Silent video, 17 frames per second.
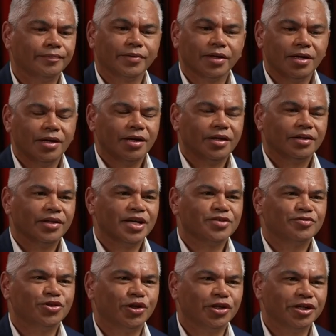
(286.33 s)
Yeah.
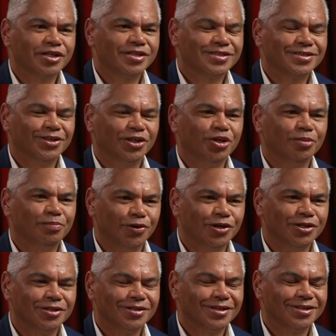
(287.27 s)
Thanks for joining us on the
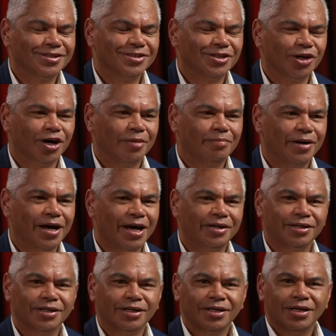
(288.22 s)
point tonight,
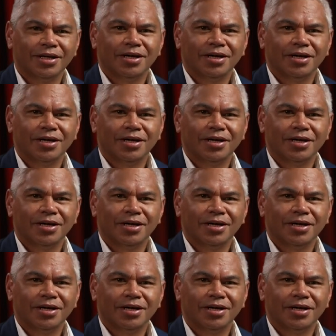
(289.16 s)
Pat.